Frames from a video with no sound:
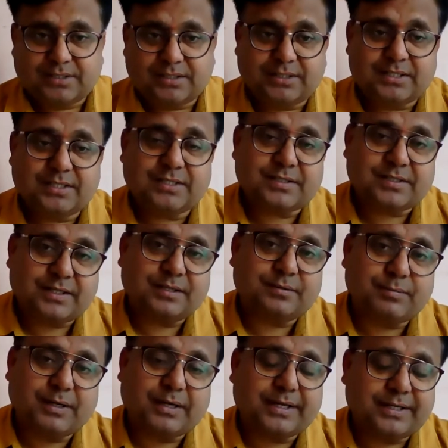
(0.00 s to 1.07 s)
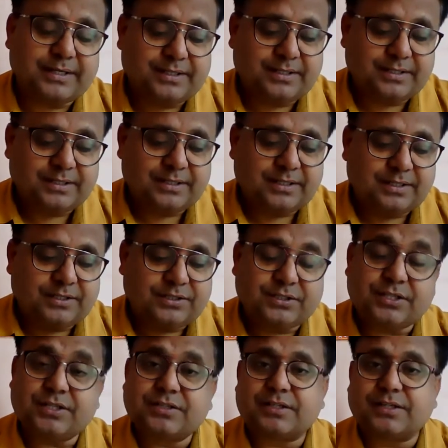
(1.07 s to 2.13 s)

it is said by T.S.